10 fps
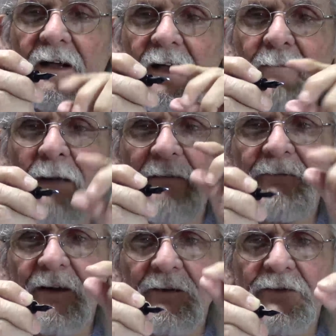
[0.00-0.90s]
and my
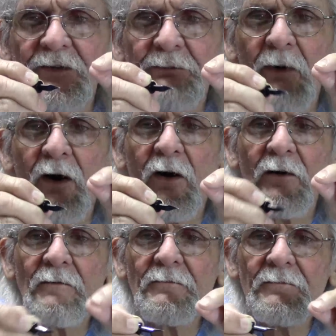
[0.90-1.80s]
fingers are
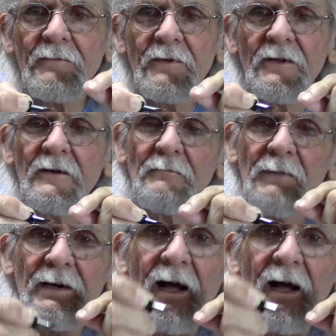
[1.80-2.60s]
small, but